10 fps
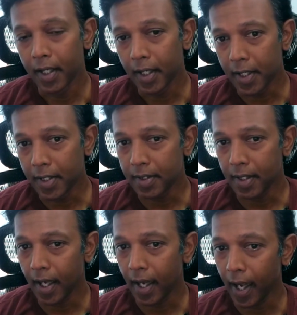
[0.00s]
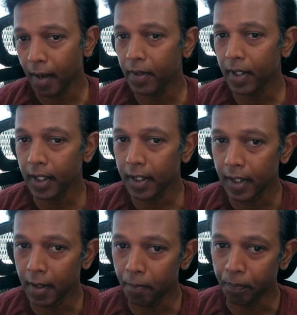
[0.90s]
It is uh, having like
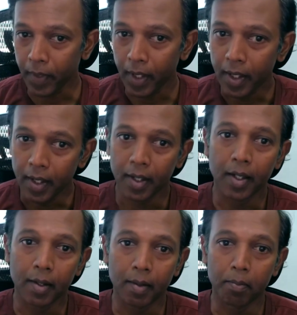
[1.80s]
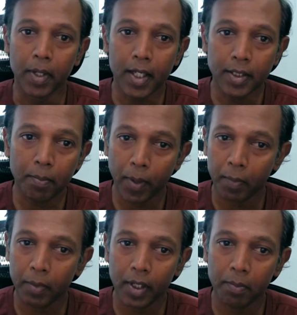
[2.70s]
um, uh, millions of
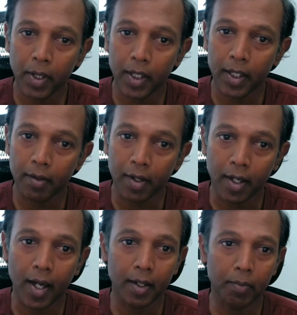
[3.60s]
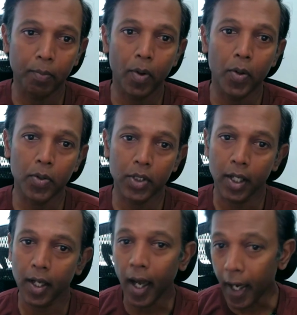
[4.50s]
parameters, but it will not produce
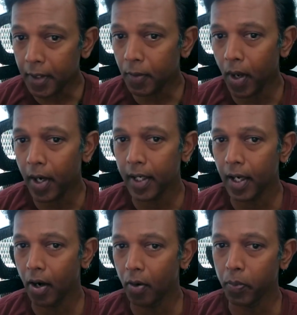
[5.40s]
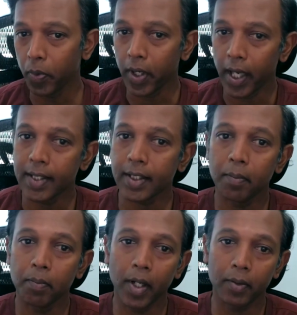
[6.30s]
the high quality output as
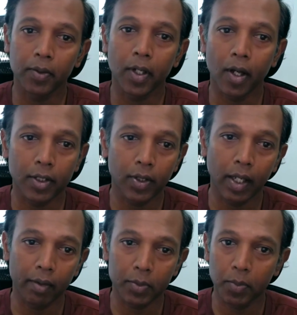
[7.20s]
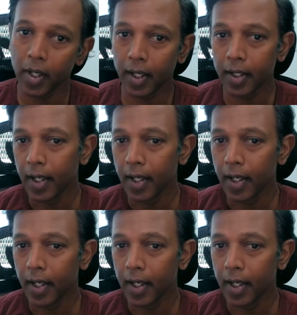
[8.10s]
compared to the large language model.